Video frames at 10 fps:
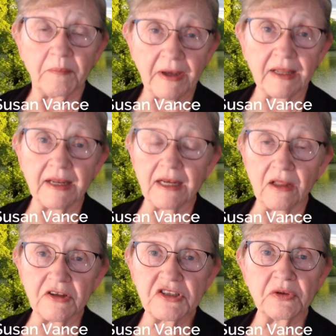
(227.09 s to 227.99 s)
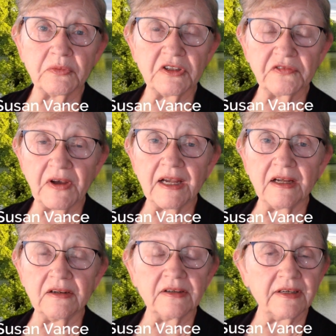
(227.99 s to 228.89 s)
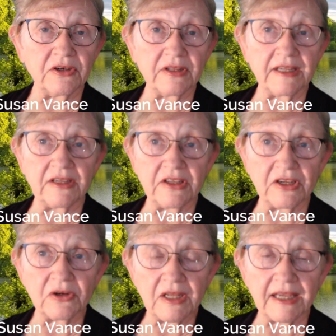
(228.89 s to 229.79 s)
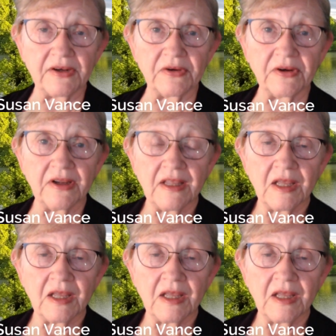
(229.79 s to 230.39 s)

But a lawsuit was filed nearly a year later